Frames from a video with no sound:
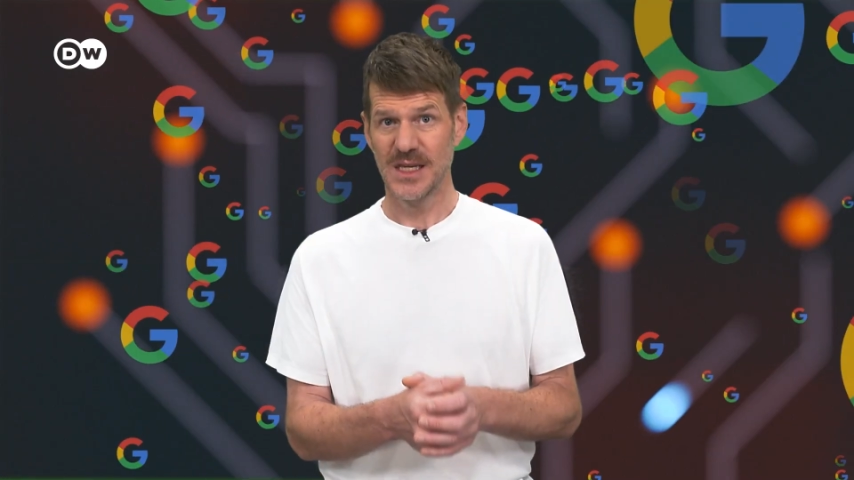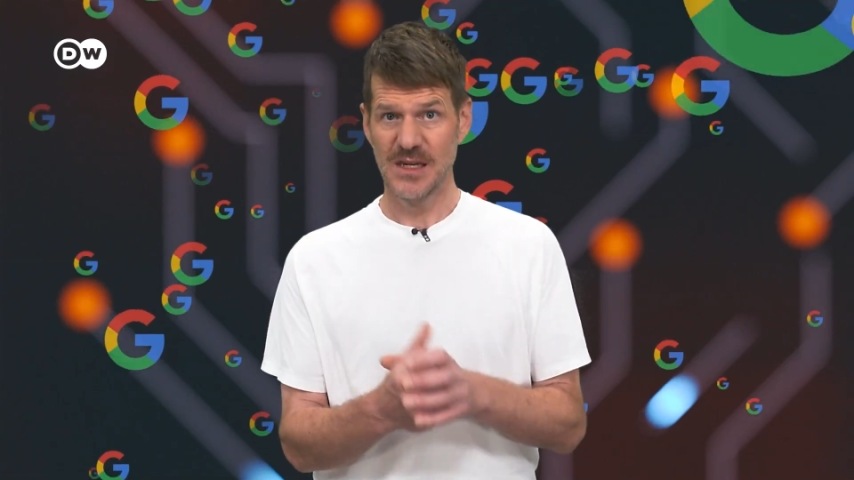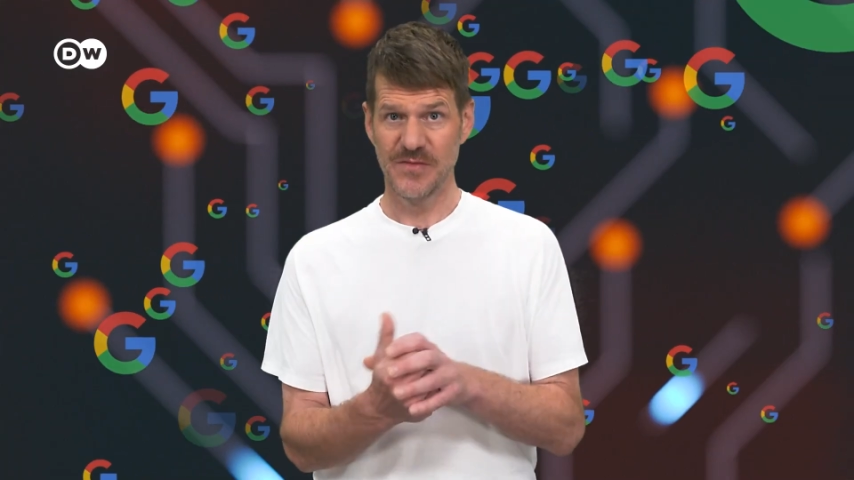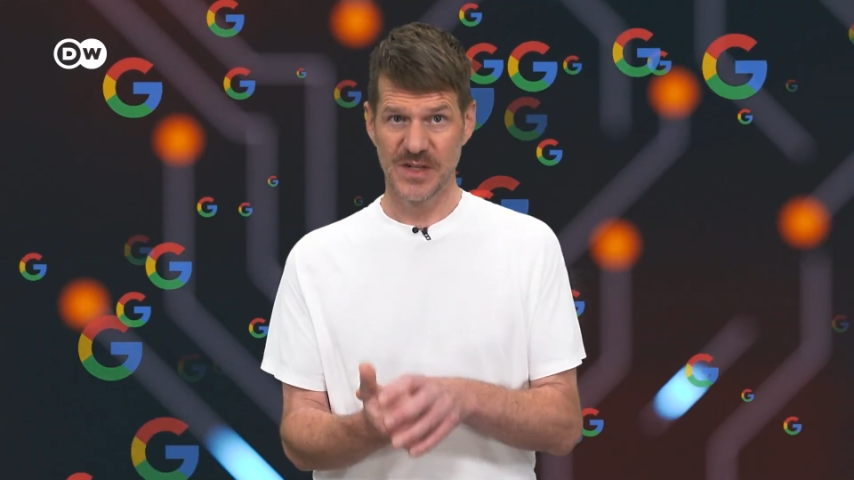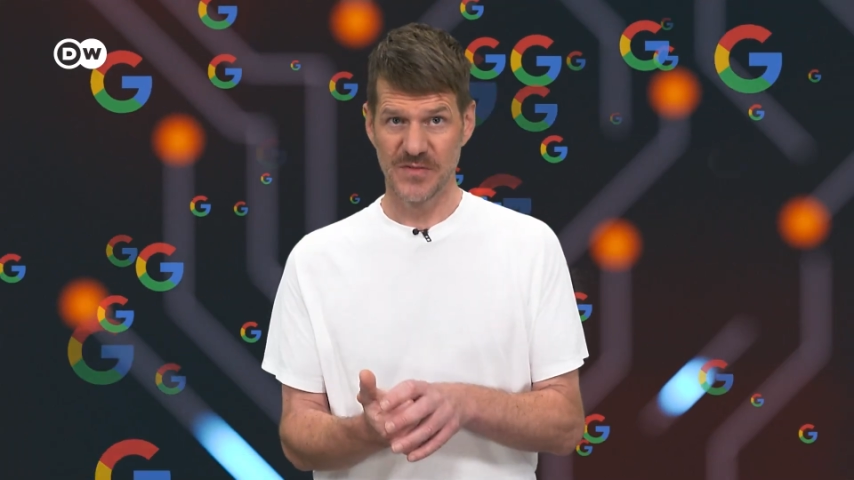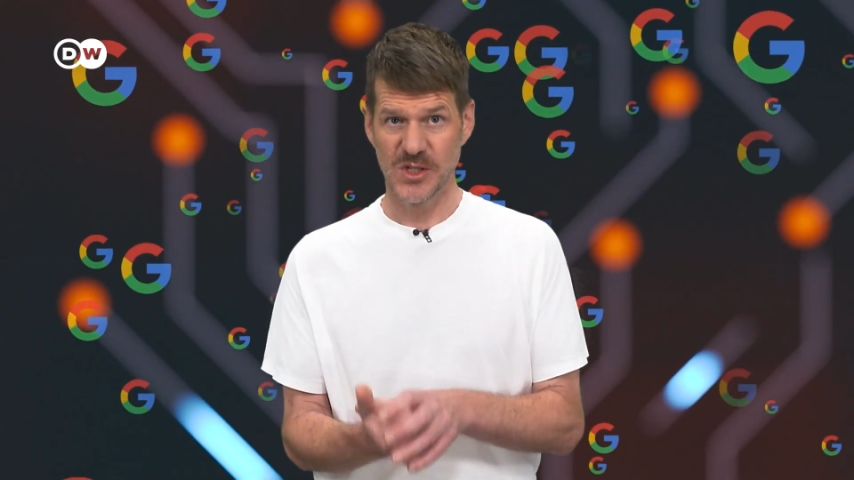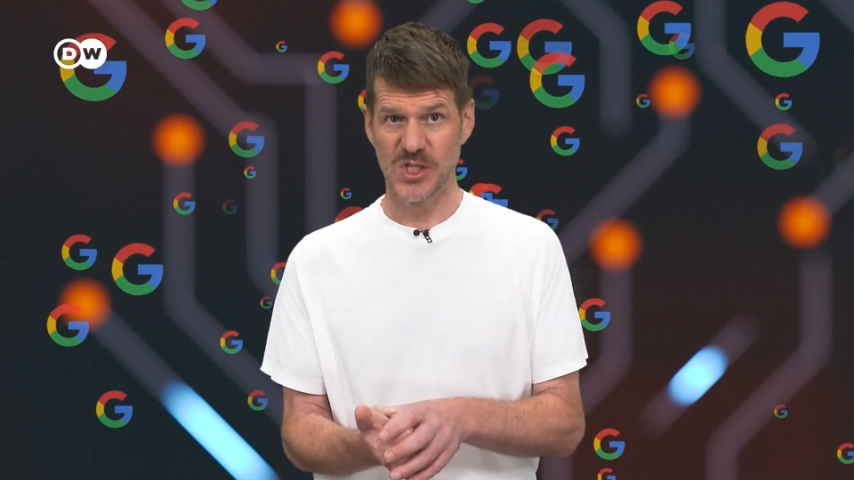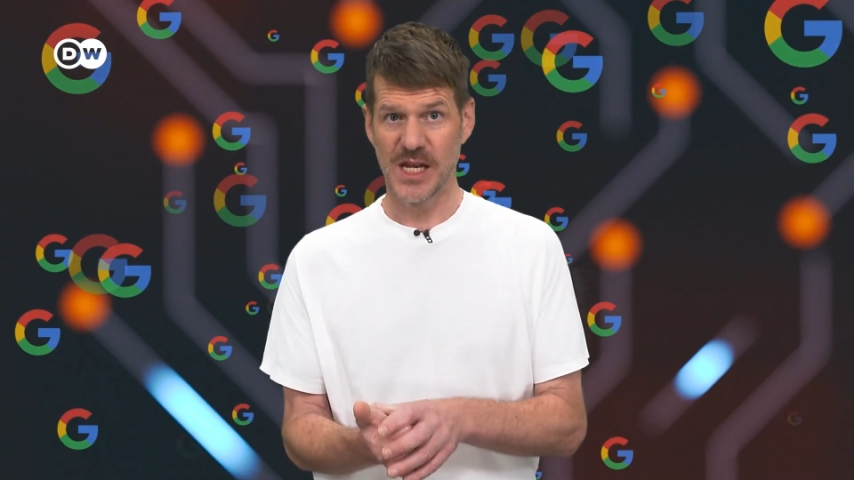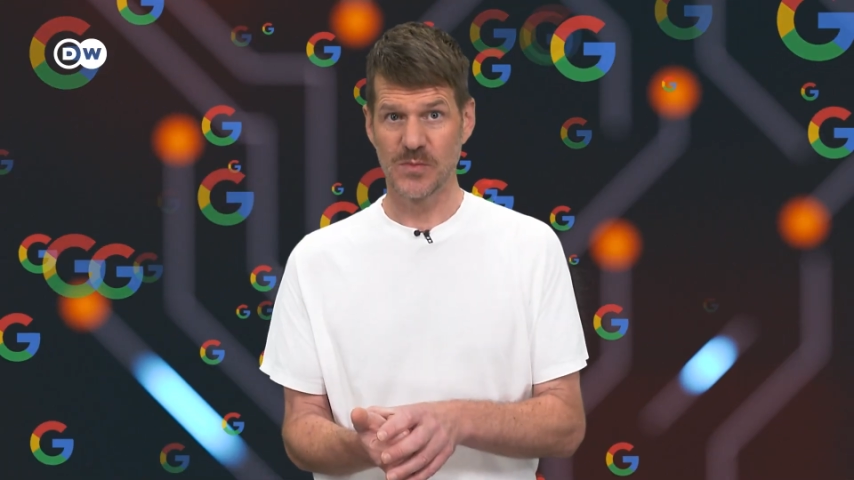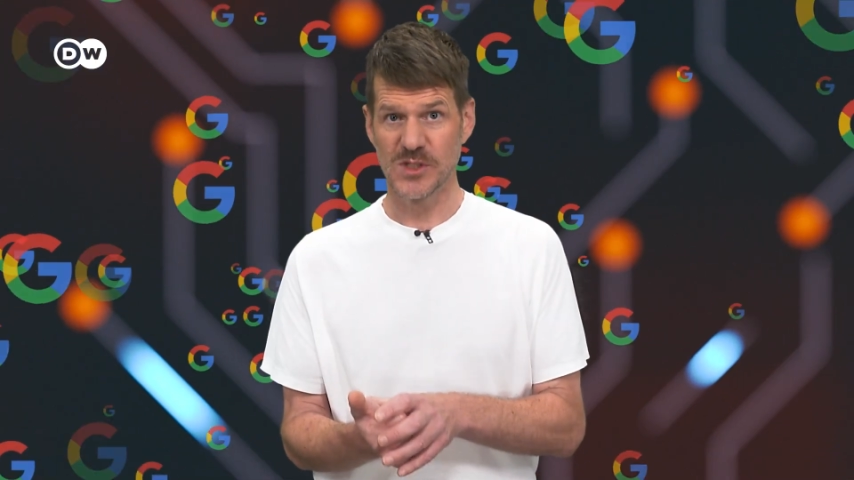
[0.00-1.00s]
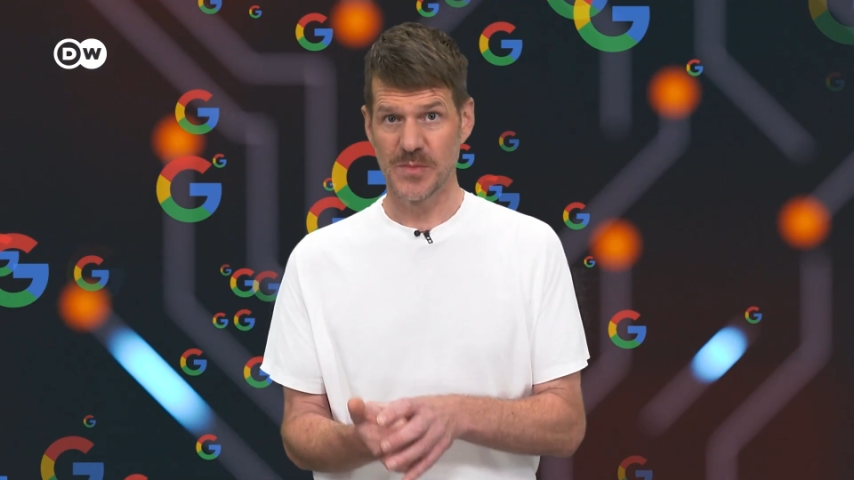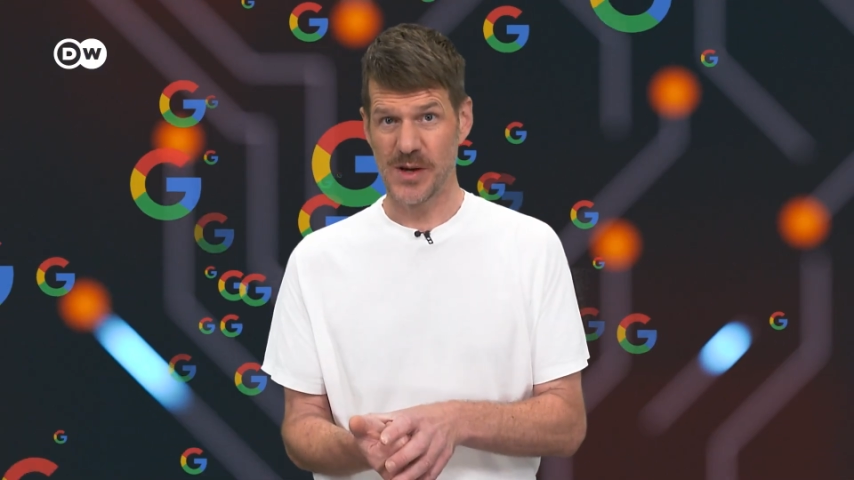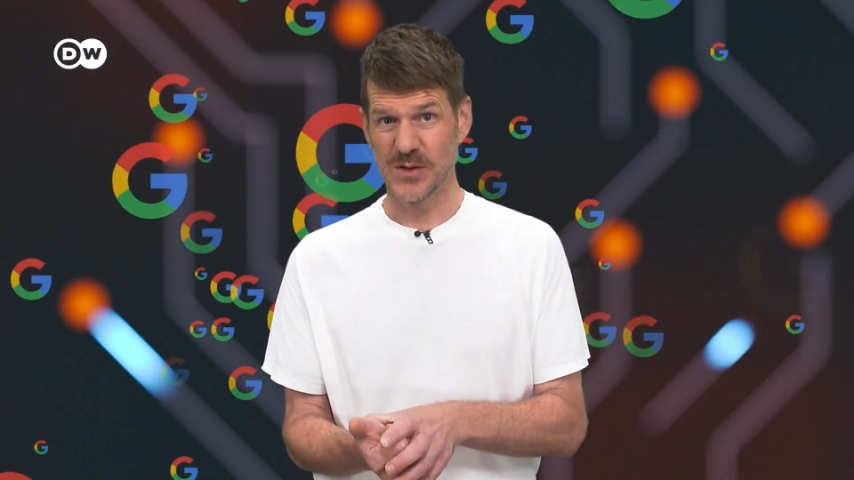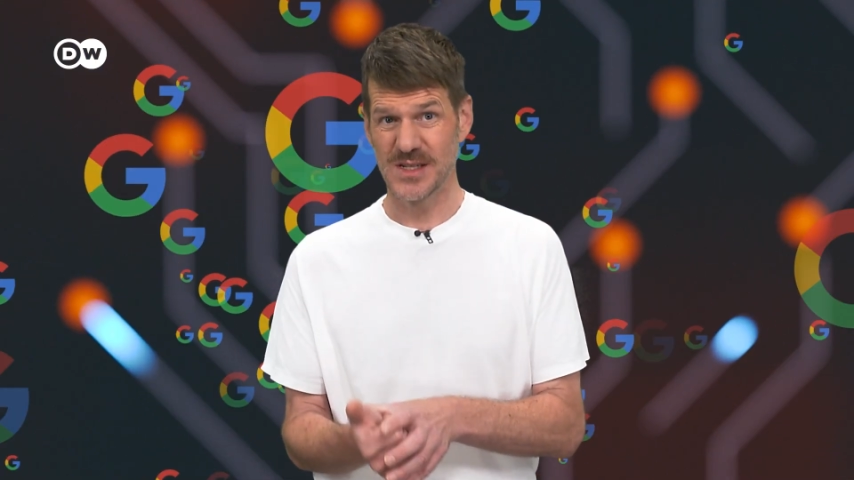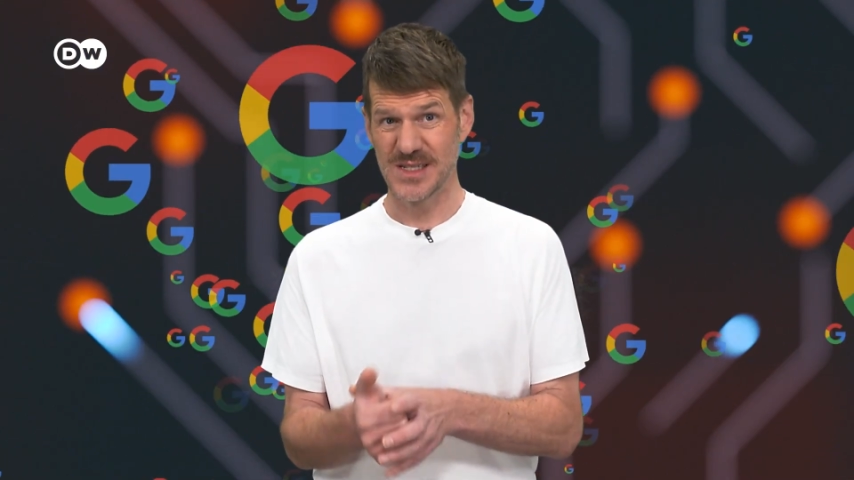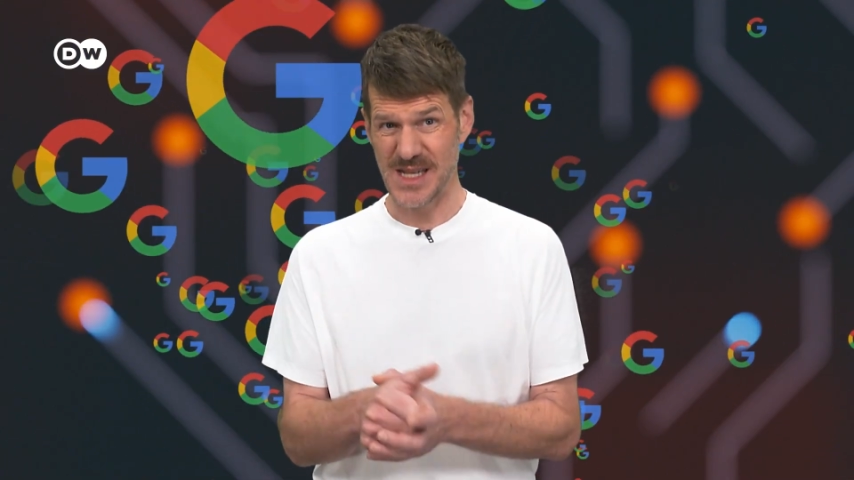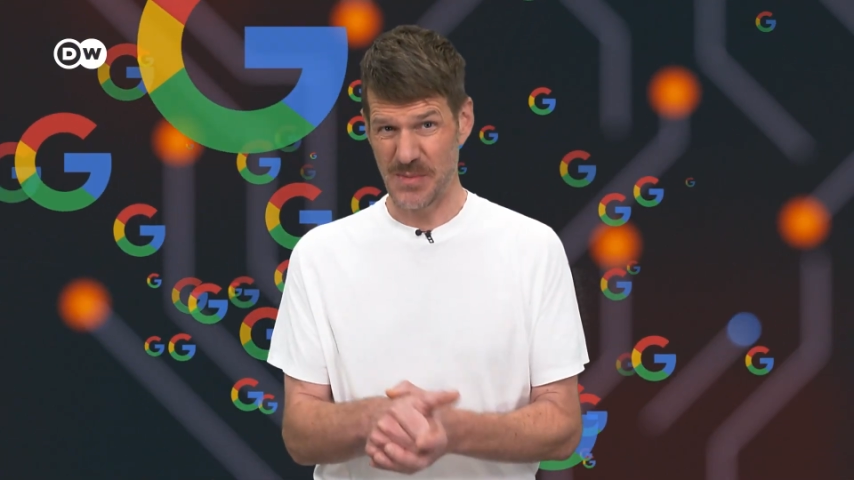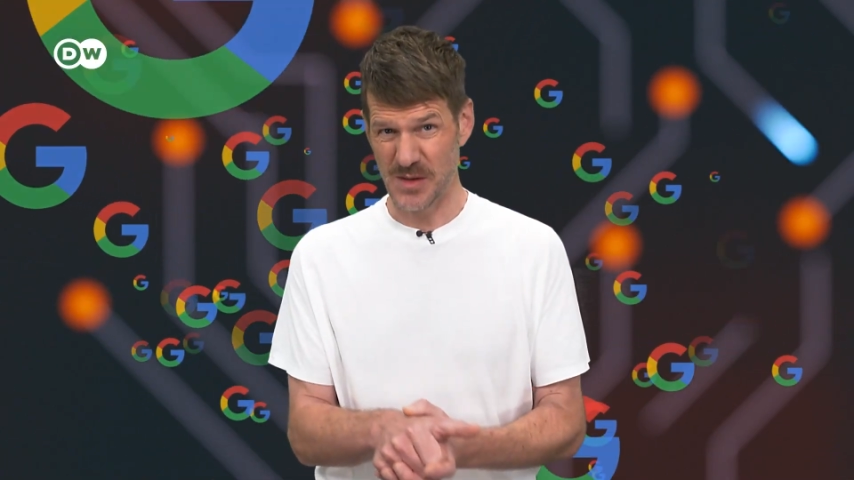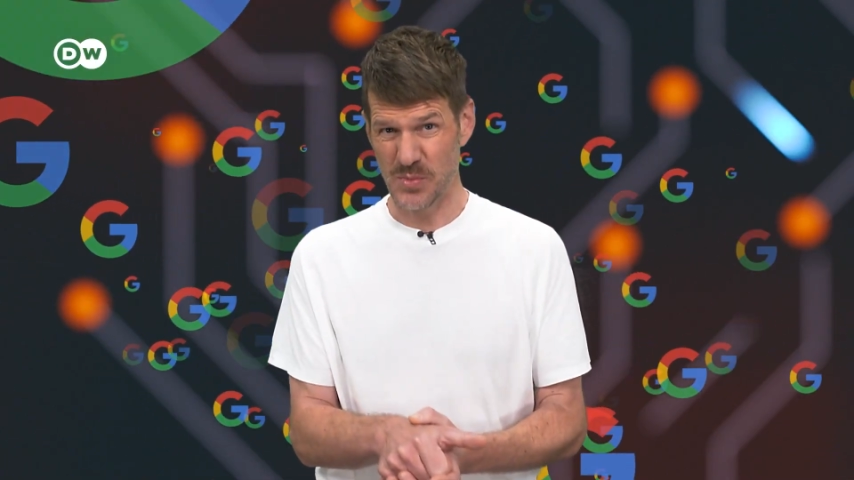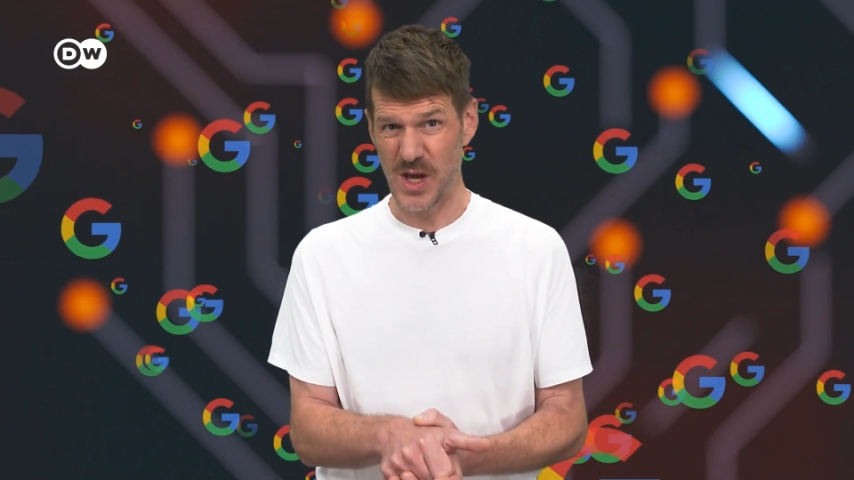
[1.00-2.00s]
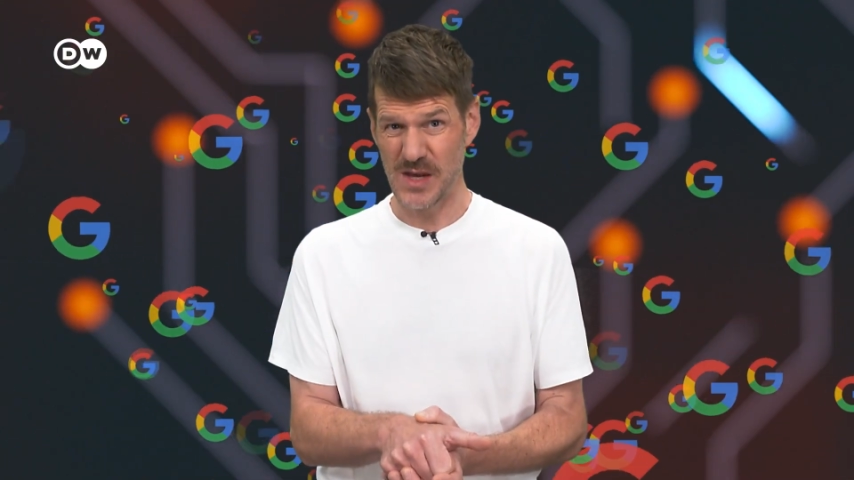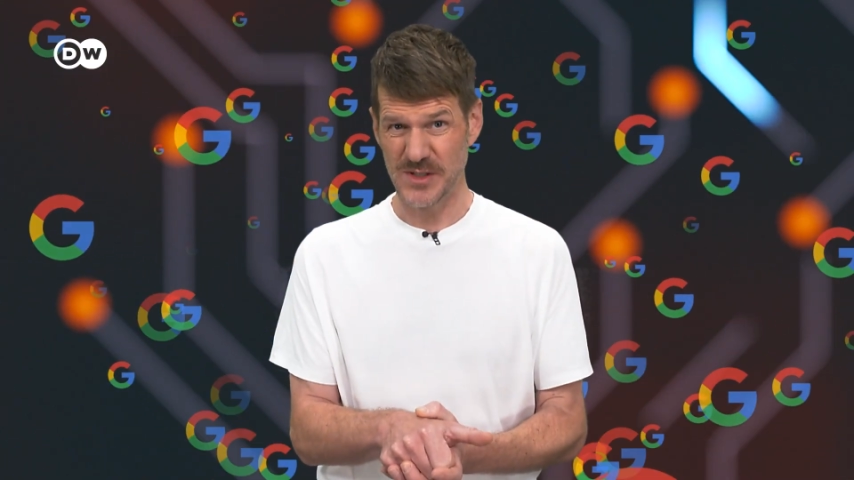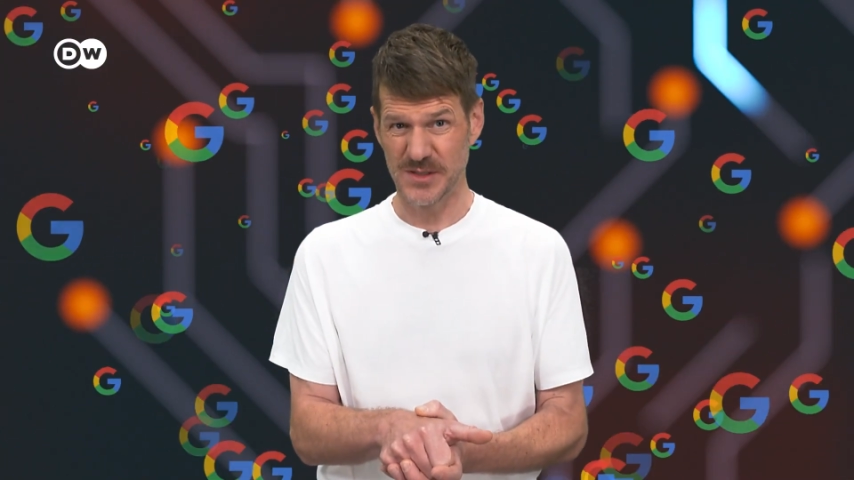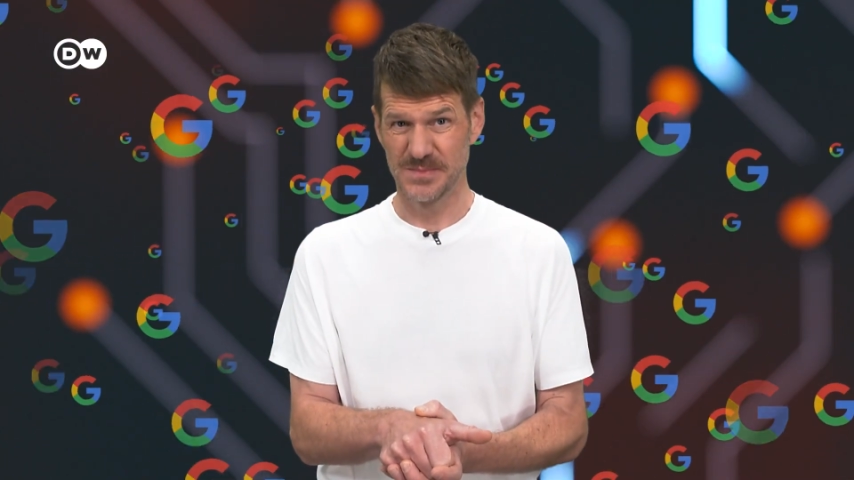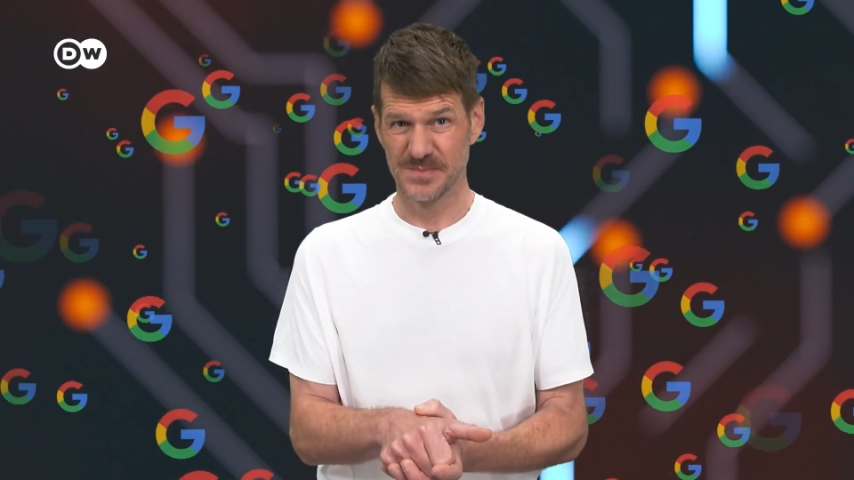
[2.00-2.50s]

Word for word: even if the chat was about something private.